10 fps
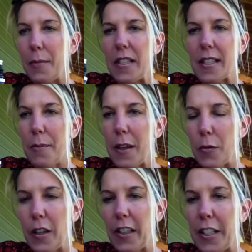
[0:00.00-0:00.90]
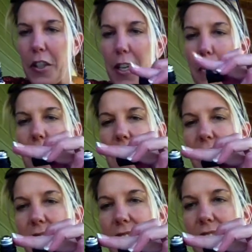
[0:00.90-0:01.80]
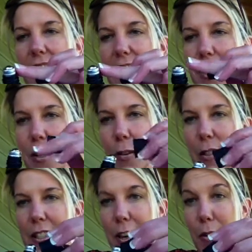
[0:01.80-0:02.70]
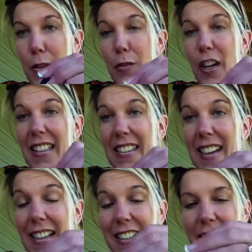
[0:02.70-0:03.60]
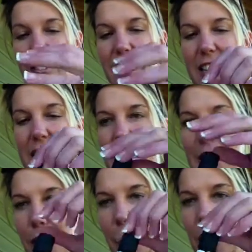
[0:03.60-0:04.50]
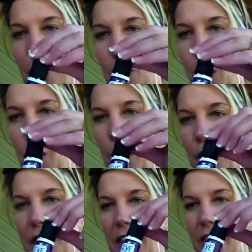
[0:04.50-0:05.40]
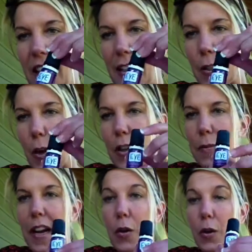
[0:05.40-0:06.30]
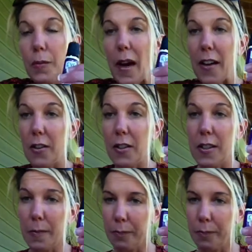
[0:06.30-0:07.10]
It's something really cheap, and I like to use those for a lot of different rollers and things on my old bottles.